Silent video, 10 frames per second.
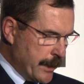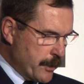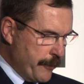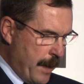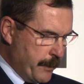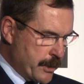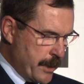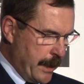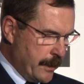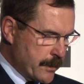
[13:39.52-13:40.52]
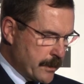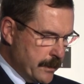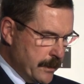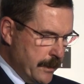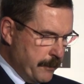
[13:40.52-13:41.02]
nature of our machines
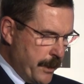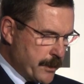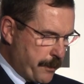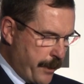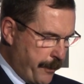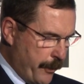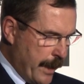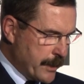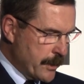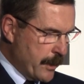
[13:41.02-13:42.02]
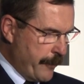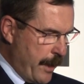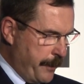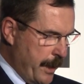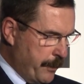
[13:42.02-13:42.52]
means the preparation of
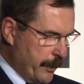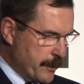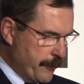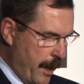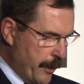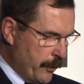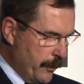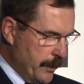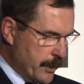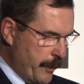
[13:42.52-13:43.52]
our people is vital